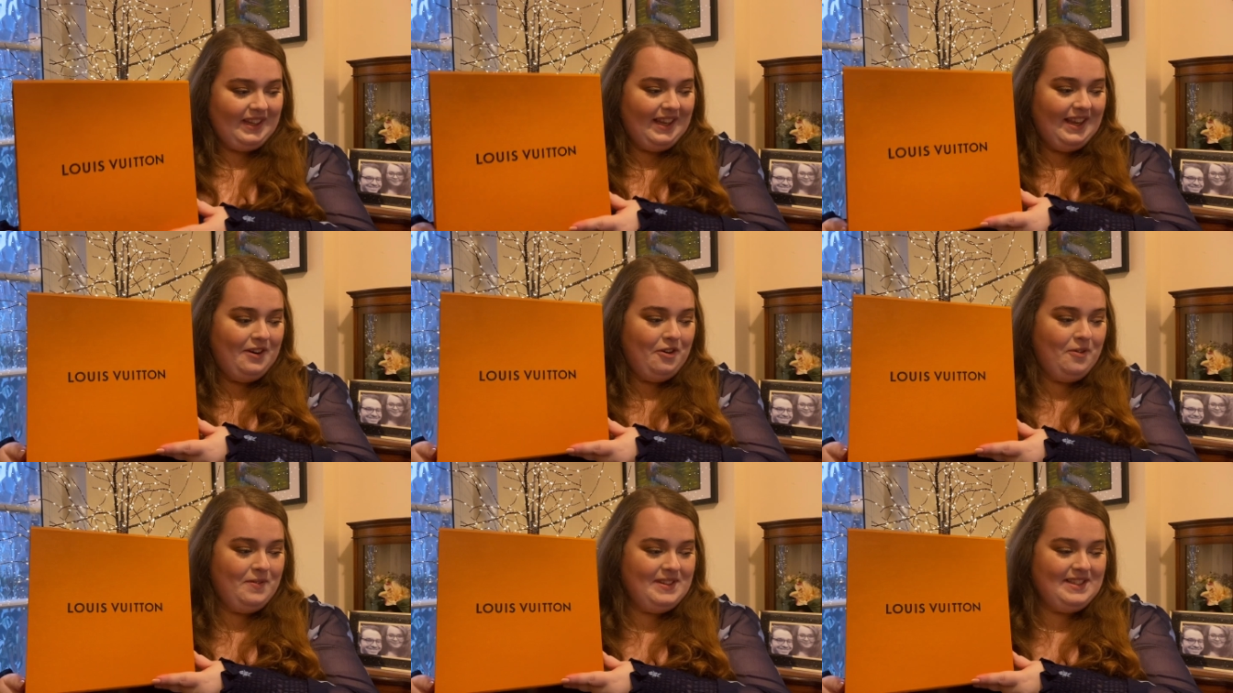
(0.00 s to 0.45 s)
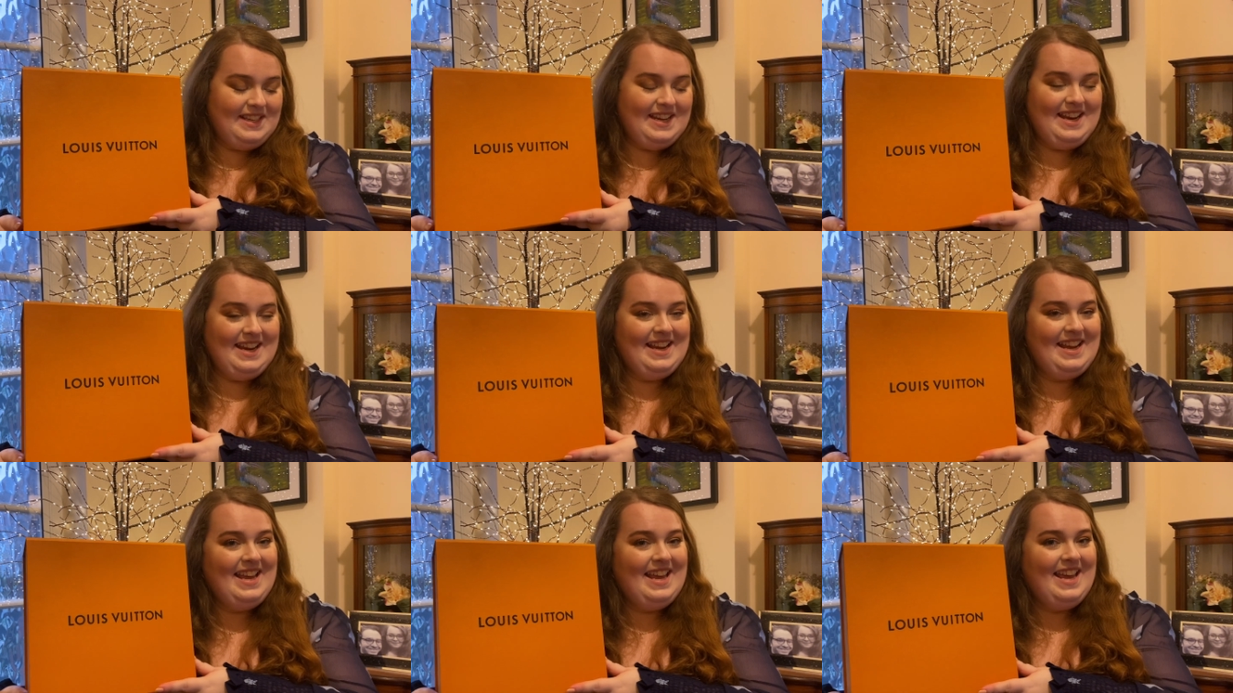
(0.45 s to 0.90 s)
and
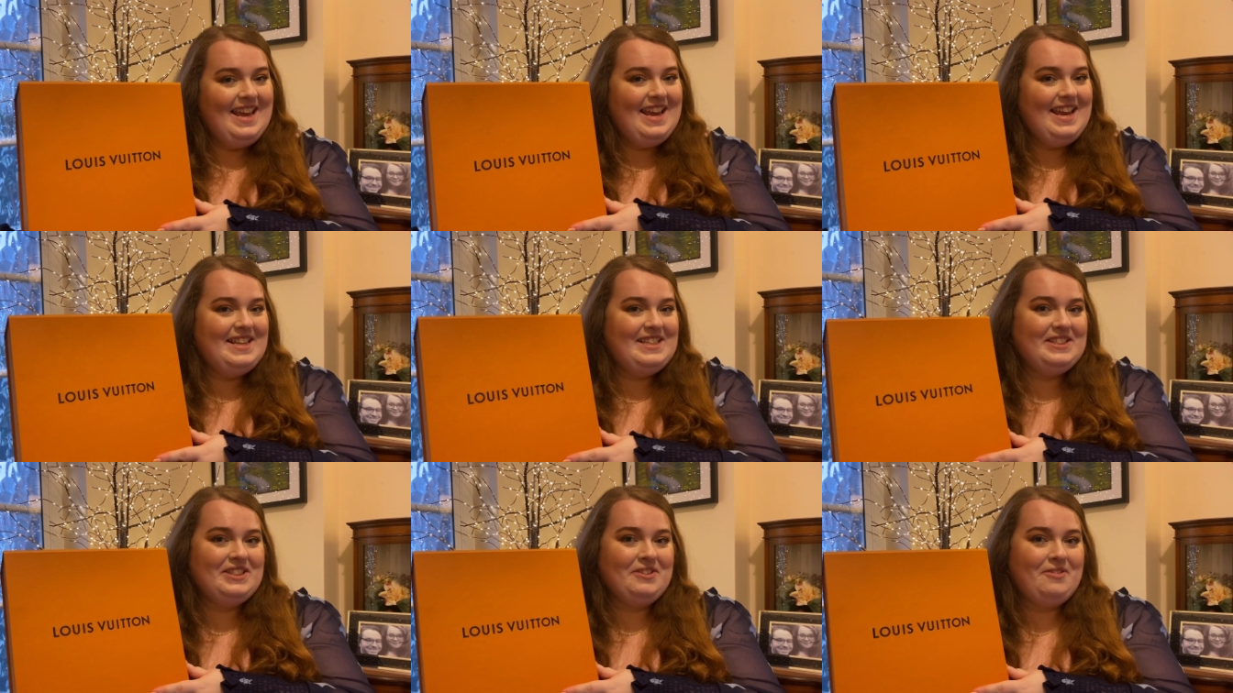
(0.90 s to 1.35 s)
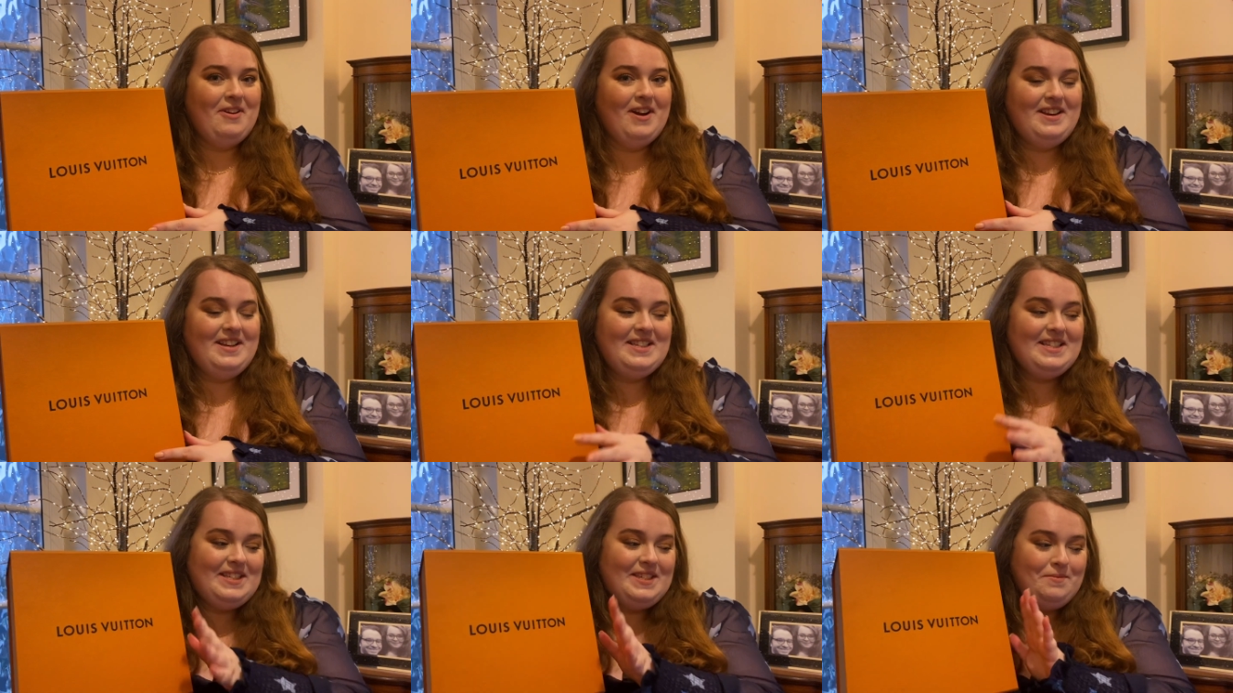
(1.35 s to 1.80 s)
obviously it's
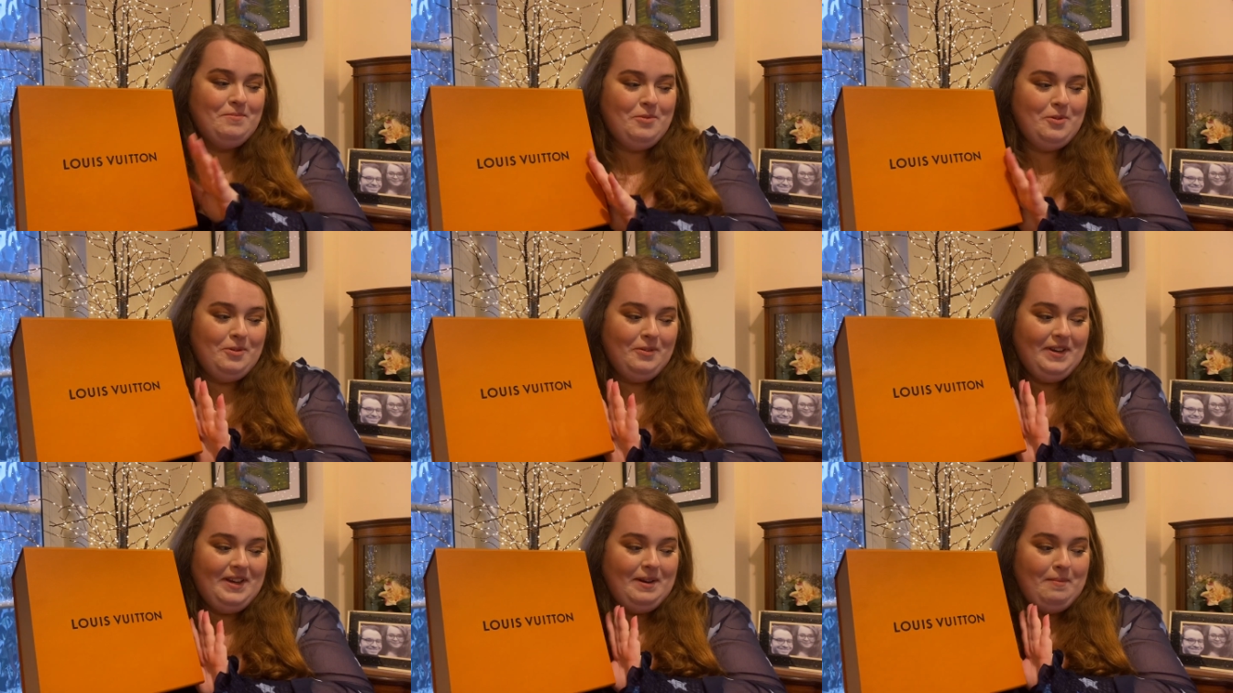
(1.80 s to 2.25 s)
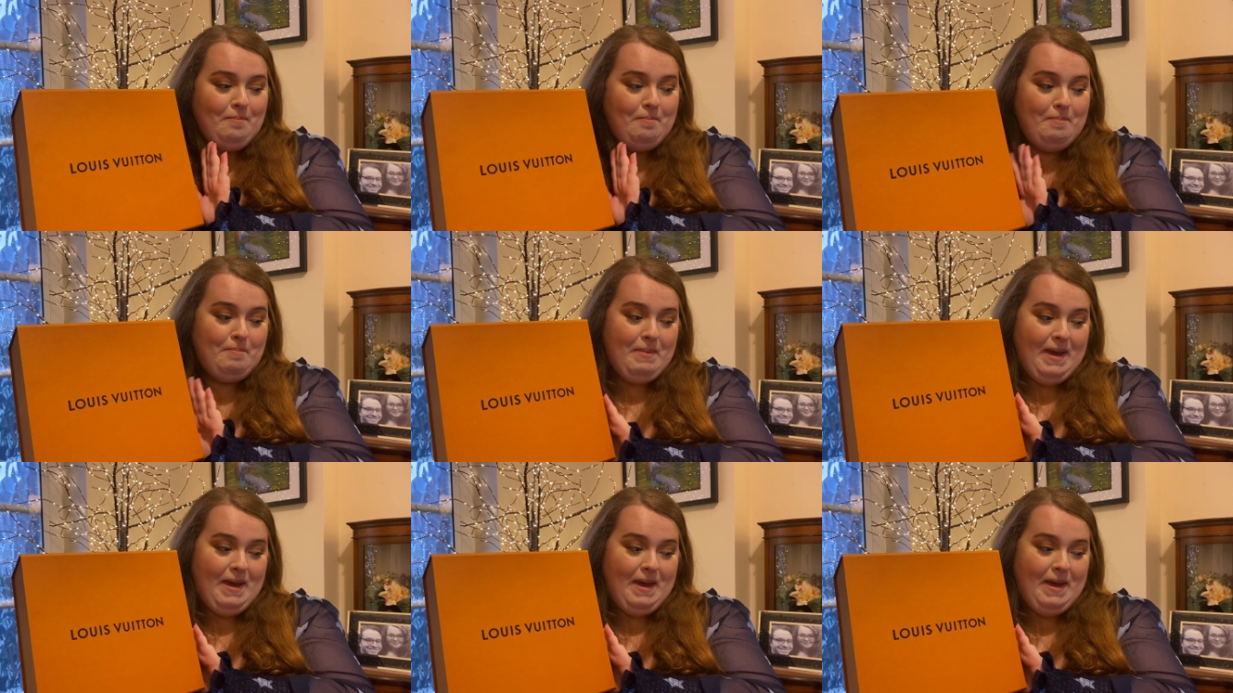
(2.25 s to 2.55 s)
quite a small little